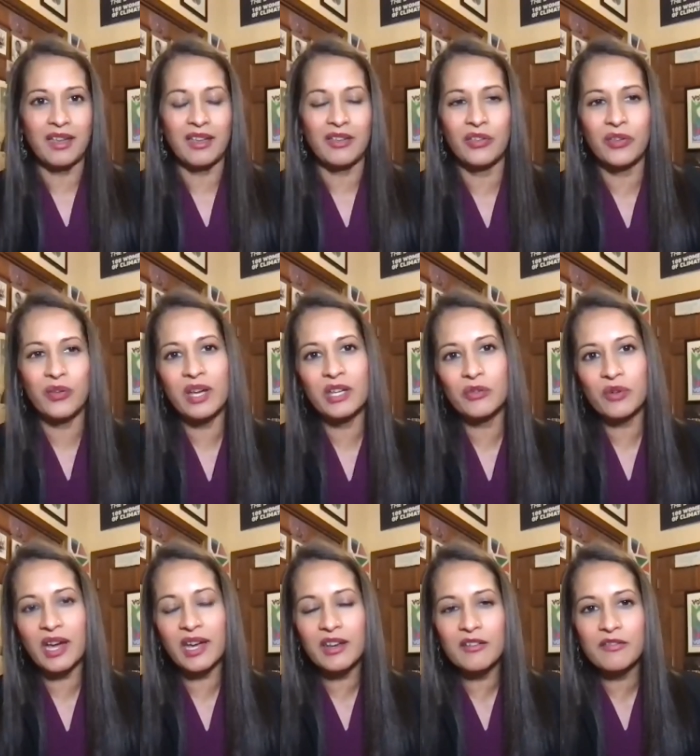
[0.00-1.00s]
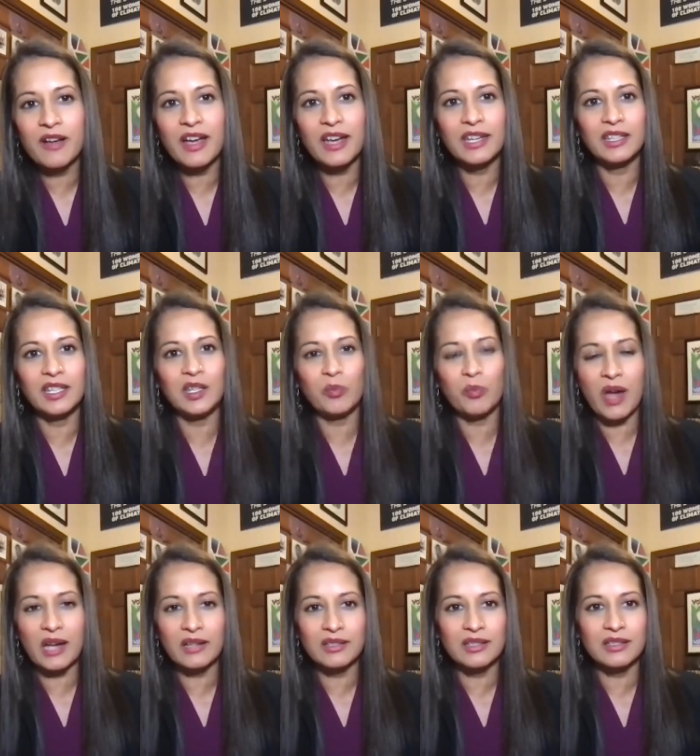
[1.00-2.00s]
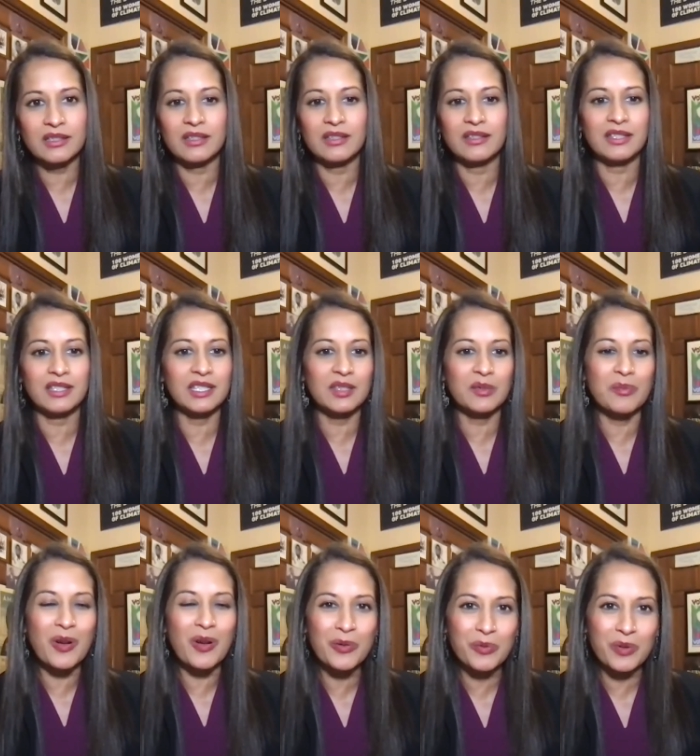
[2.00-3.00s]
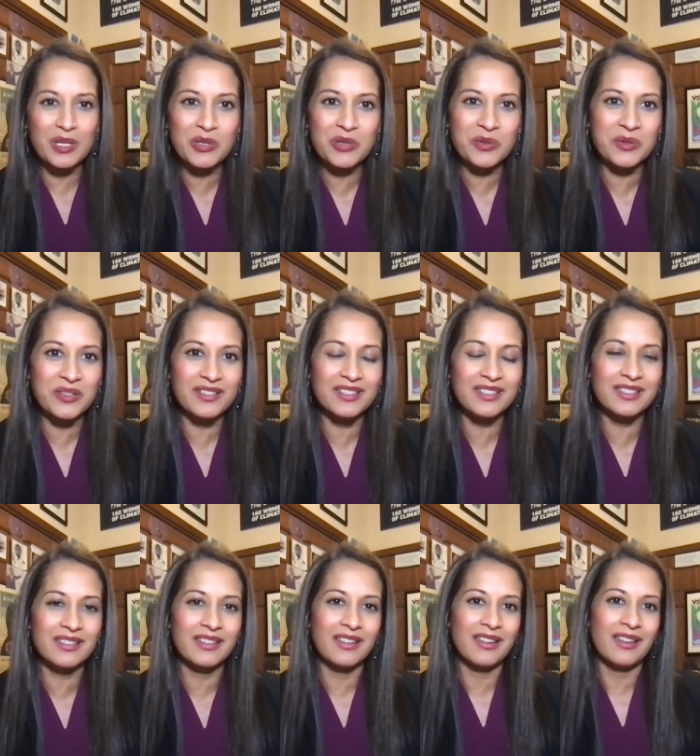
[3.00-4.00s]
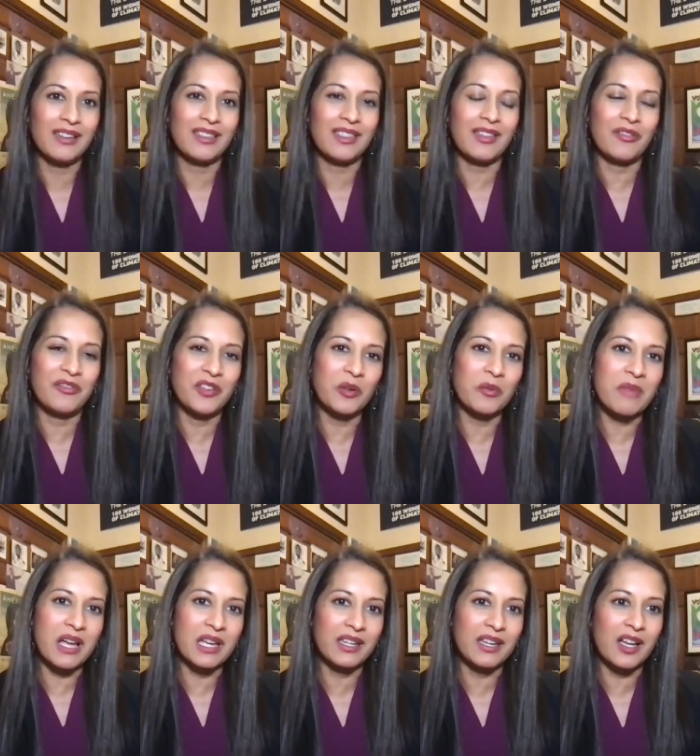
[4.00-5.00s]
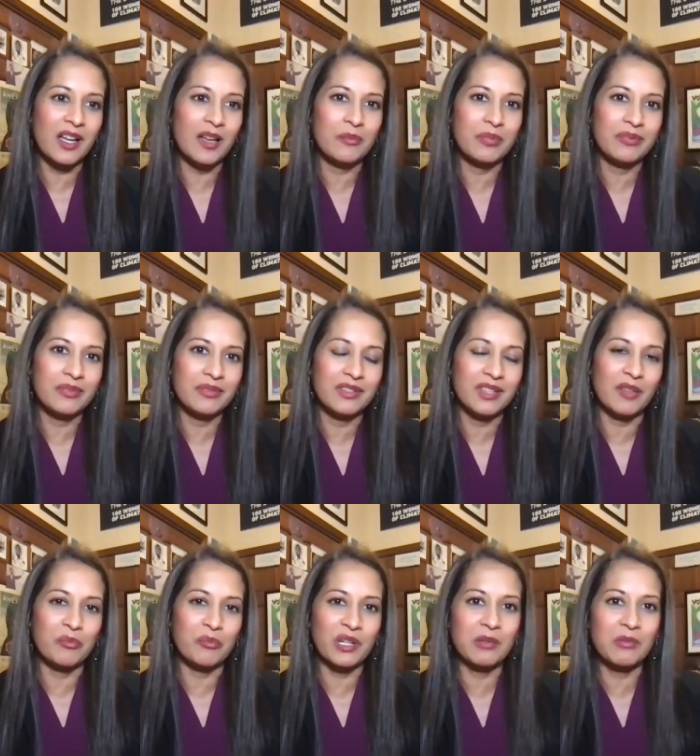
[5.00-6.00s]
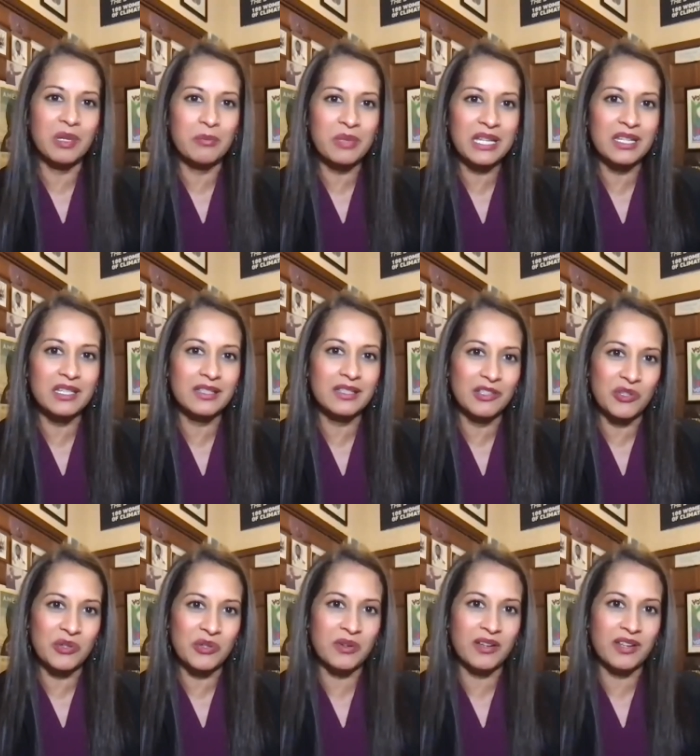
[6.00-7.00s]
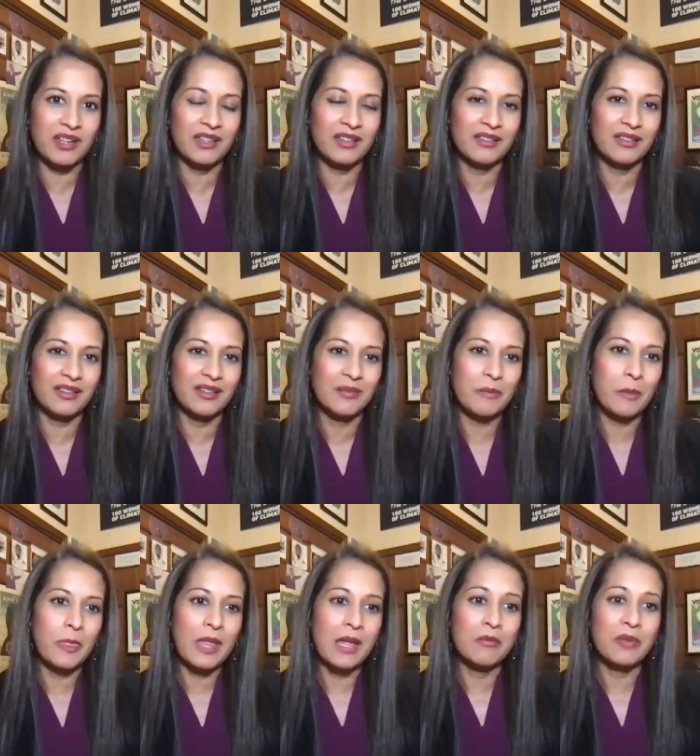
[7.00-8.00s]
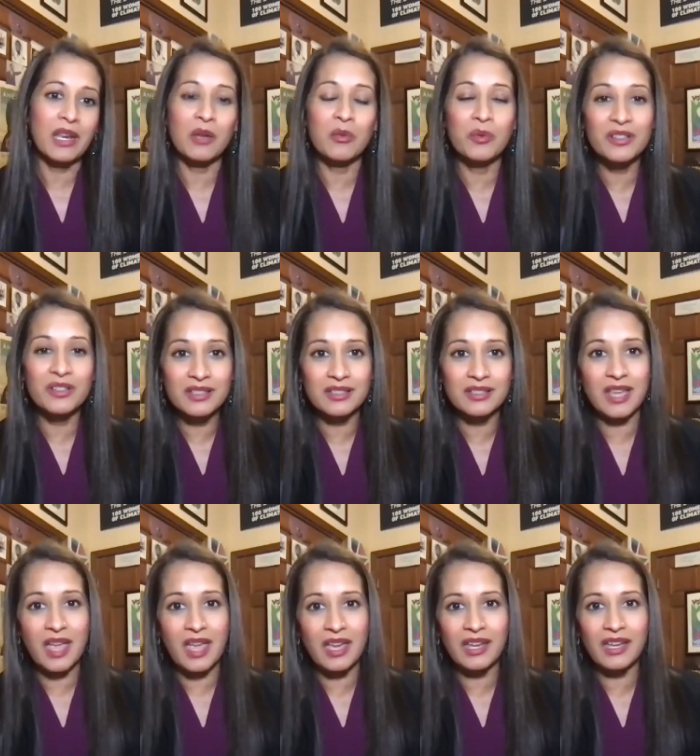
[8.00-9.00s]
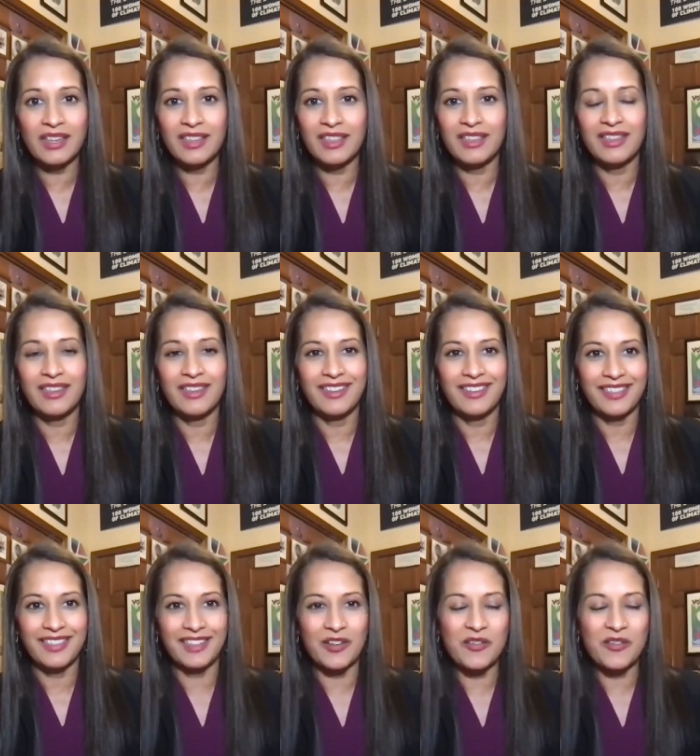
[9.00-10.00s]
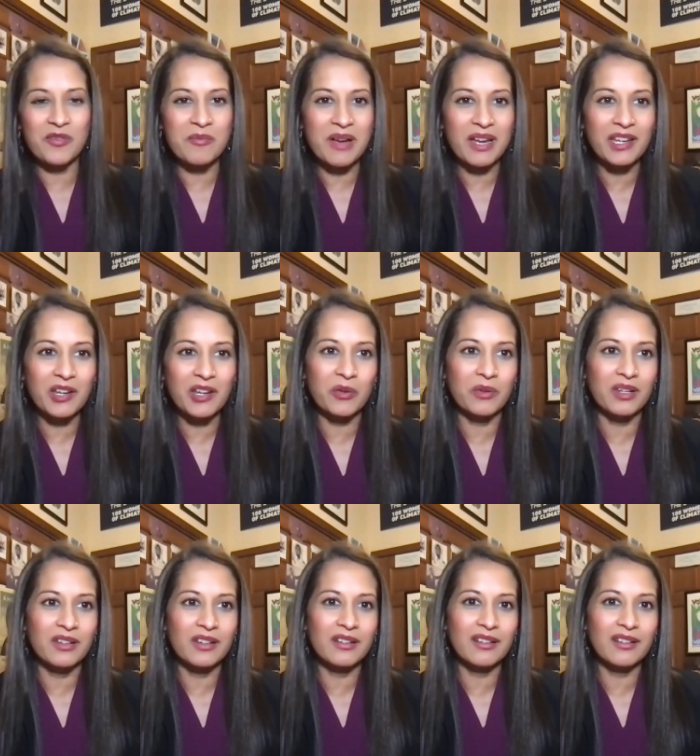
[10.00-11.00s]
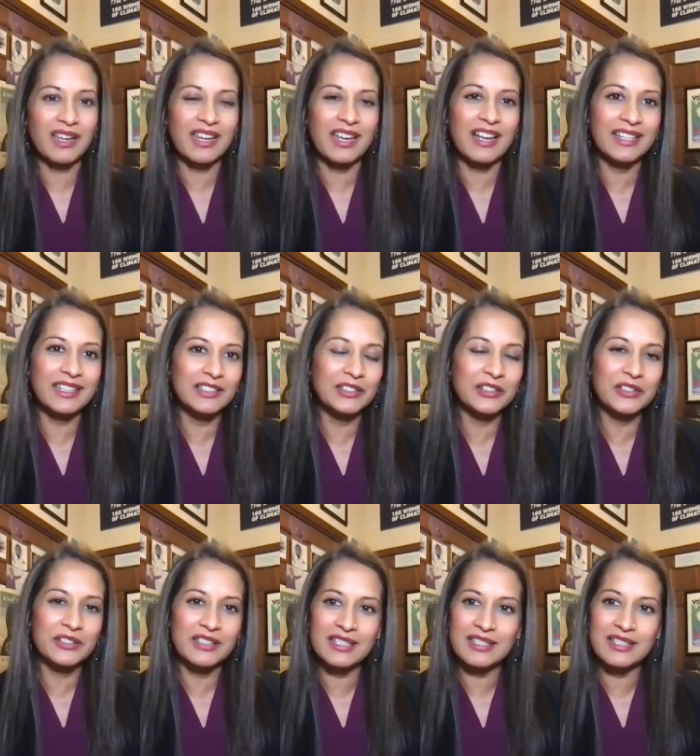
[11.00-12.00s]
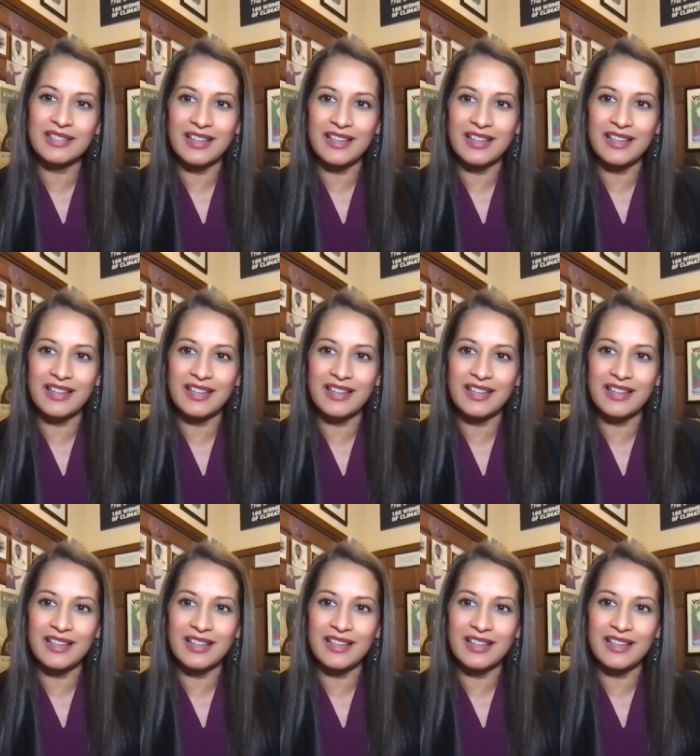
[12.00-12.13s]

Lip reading: And so I try to find these practices, these small rituals that fill my cup, that bring me peace and joy. But I will say that over my career, I kind of learned this